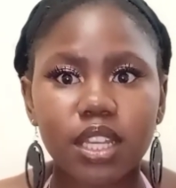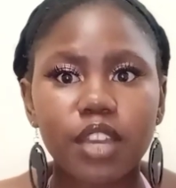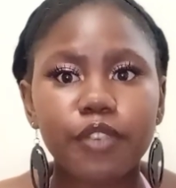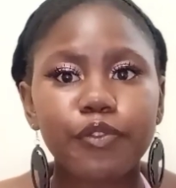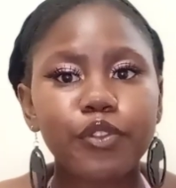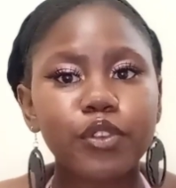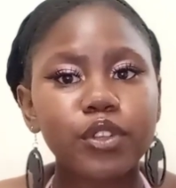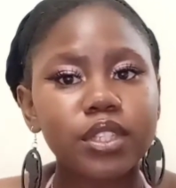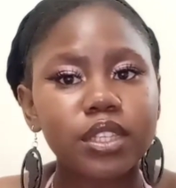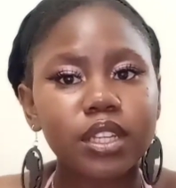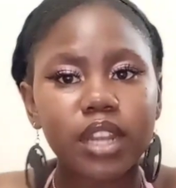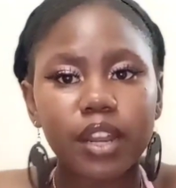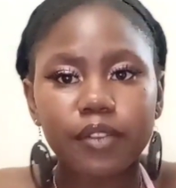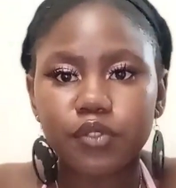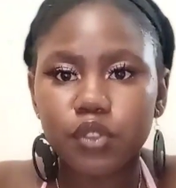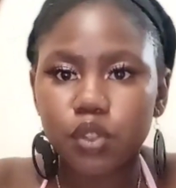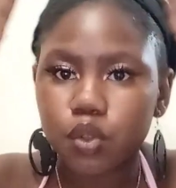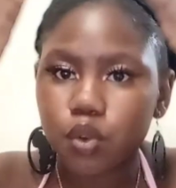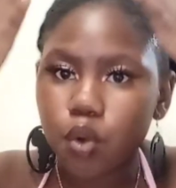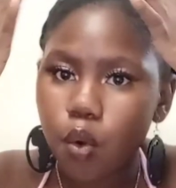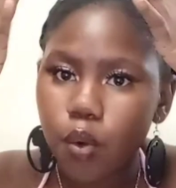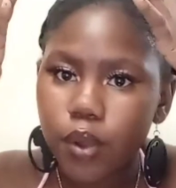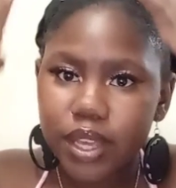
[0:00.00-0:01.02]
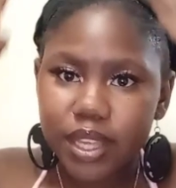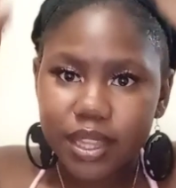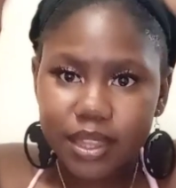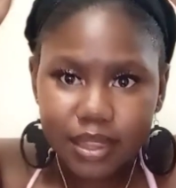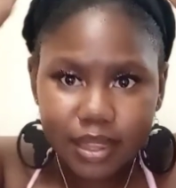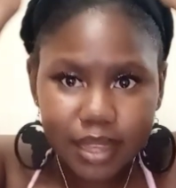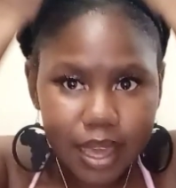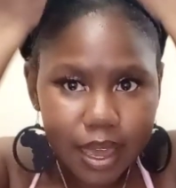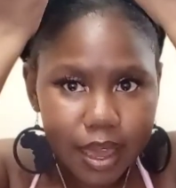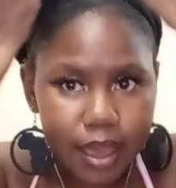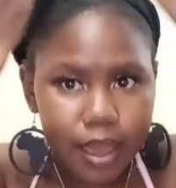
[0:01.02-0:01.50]
If you still have to go in
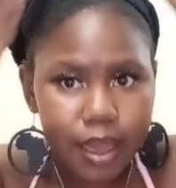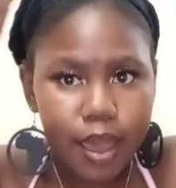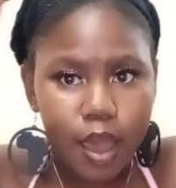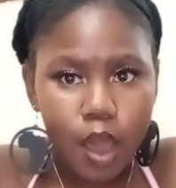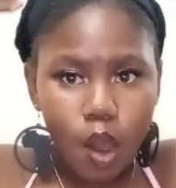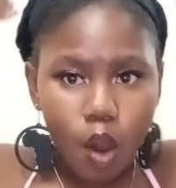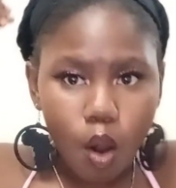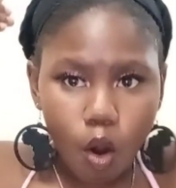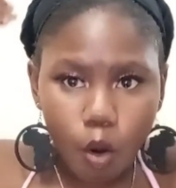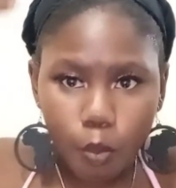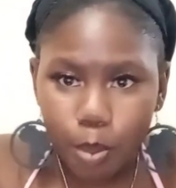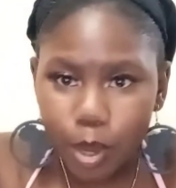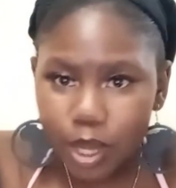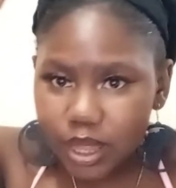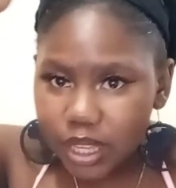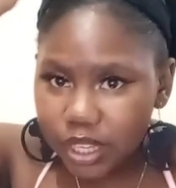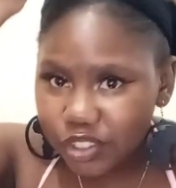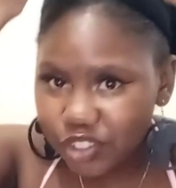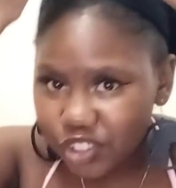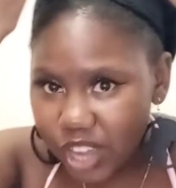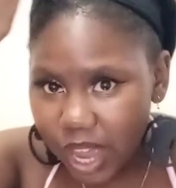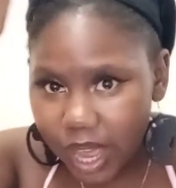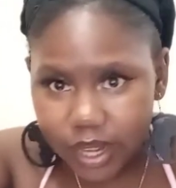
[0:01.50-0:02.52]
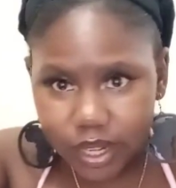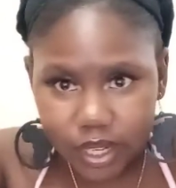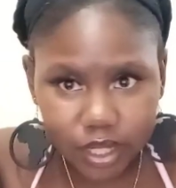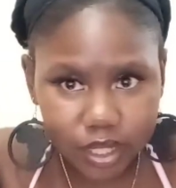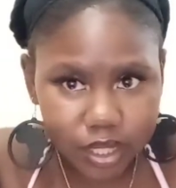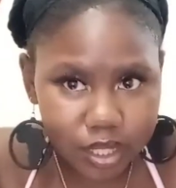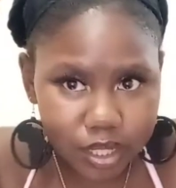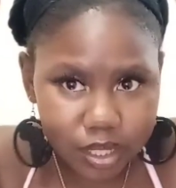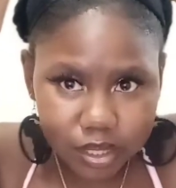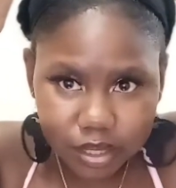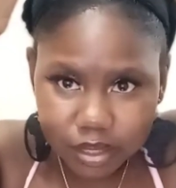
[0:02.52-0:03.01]
there, open the
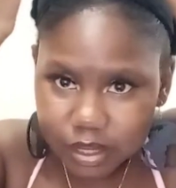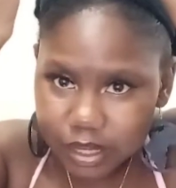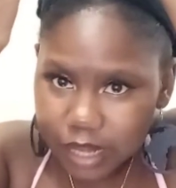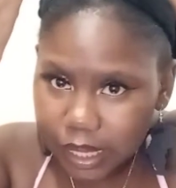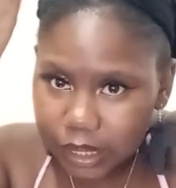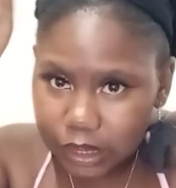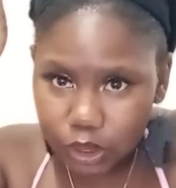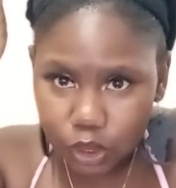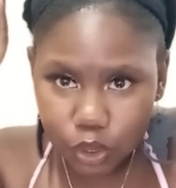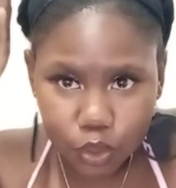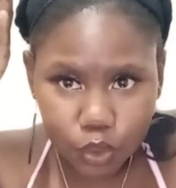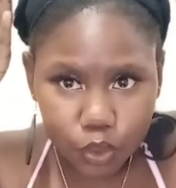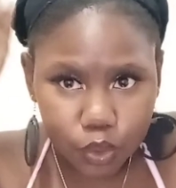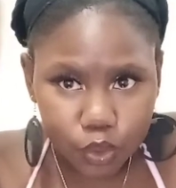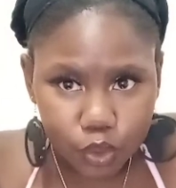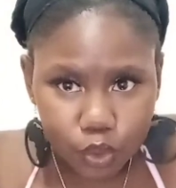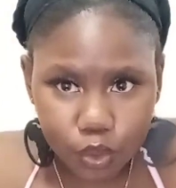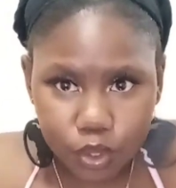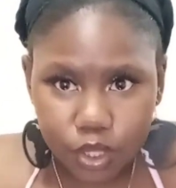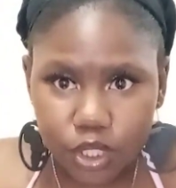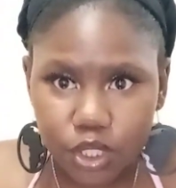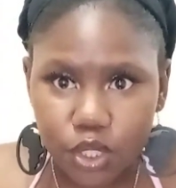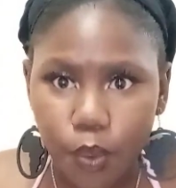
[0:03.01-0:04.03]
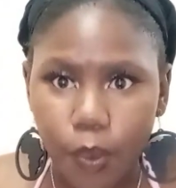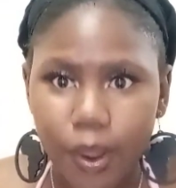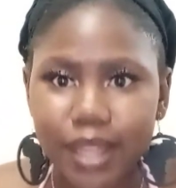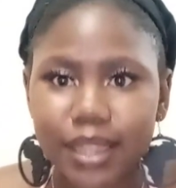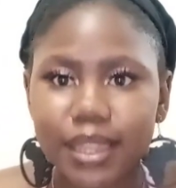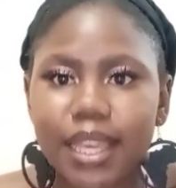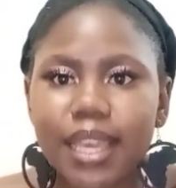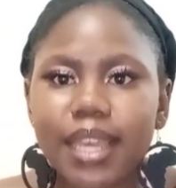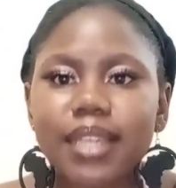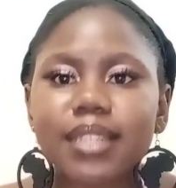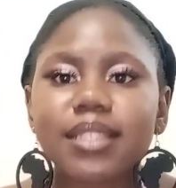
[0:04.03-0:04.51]
channels, and do the doing
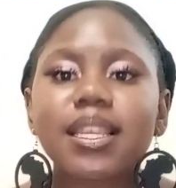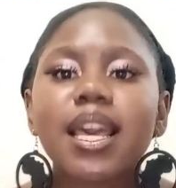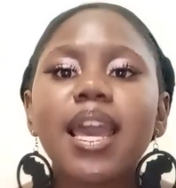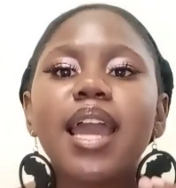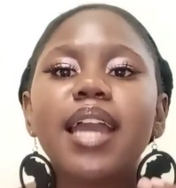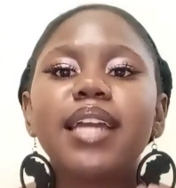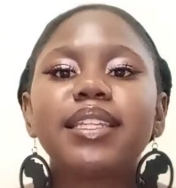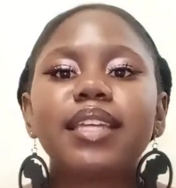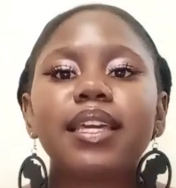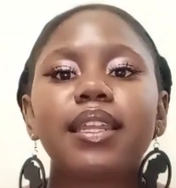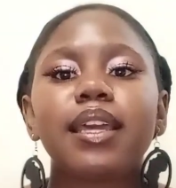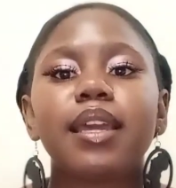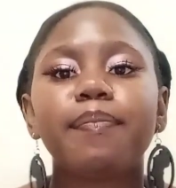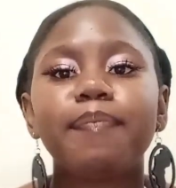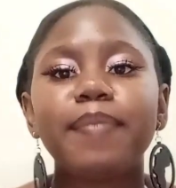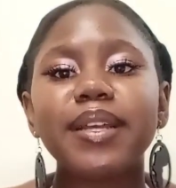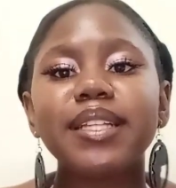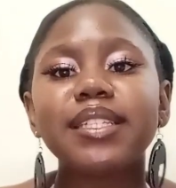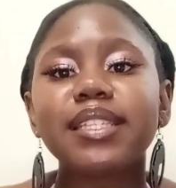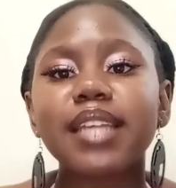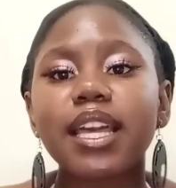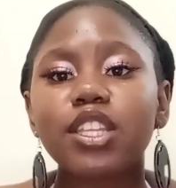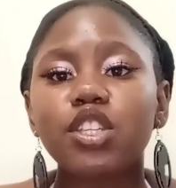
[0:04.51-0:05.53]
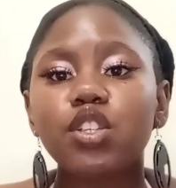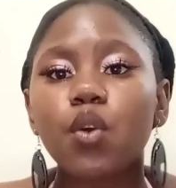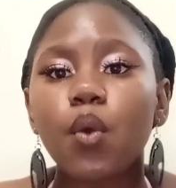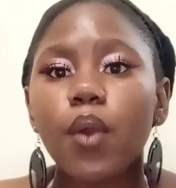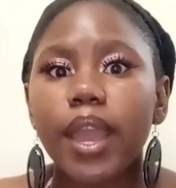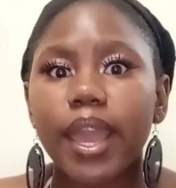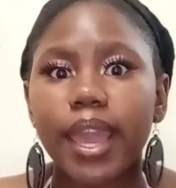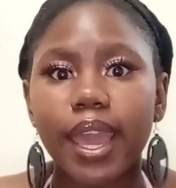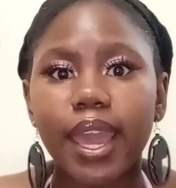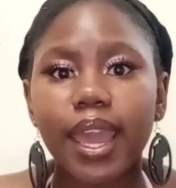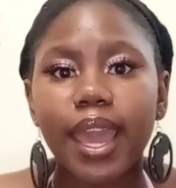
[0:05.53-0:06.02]
things, then it means that your
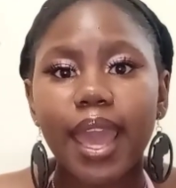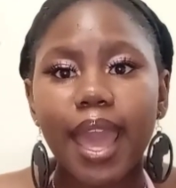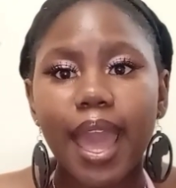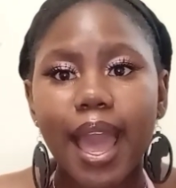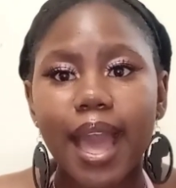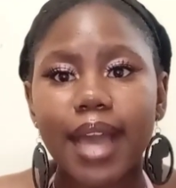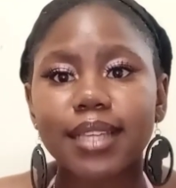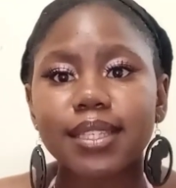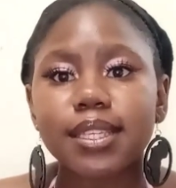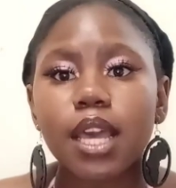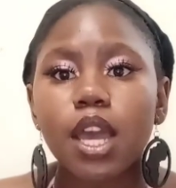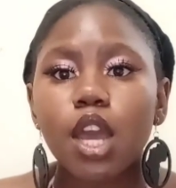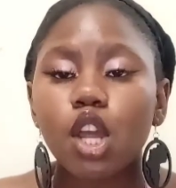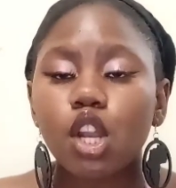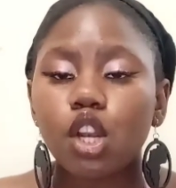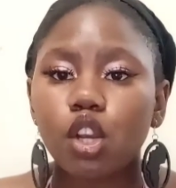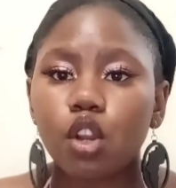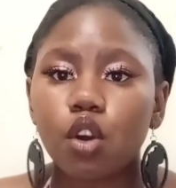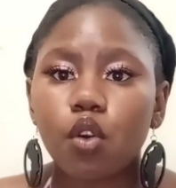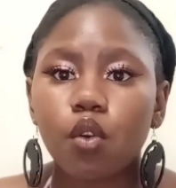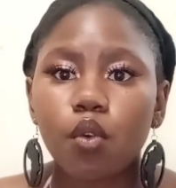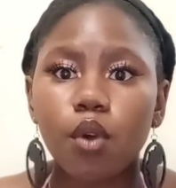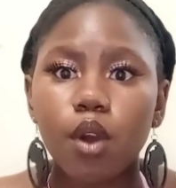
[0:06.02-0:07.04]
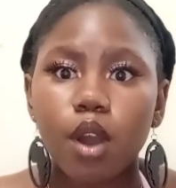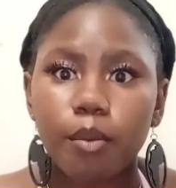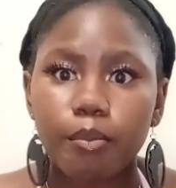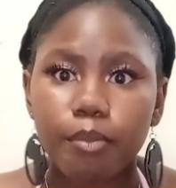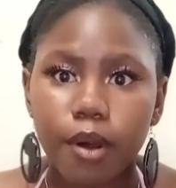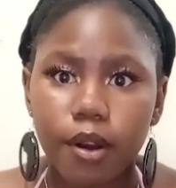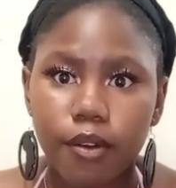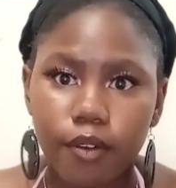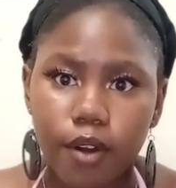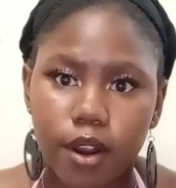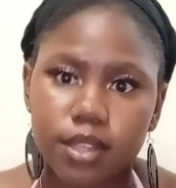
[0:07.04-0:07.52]
hair has low
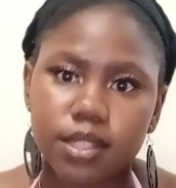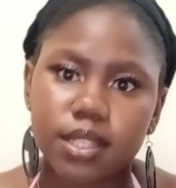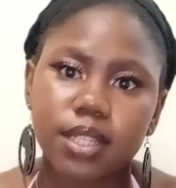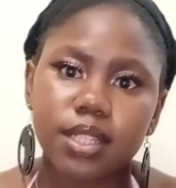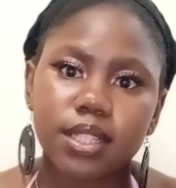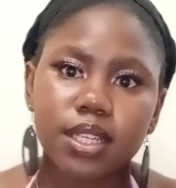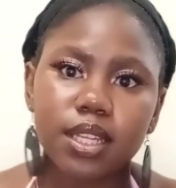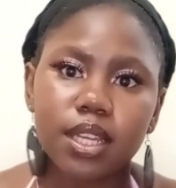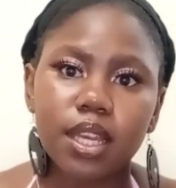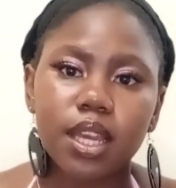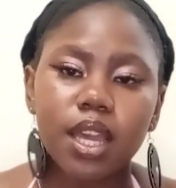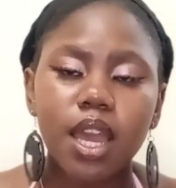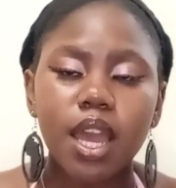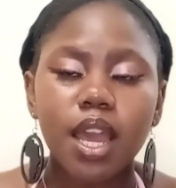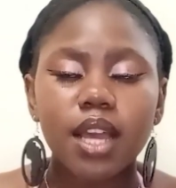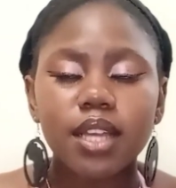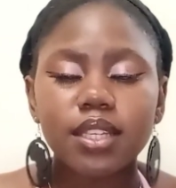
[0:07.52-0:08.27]
porosity.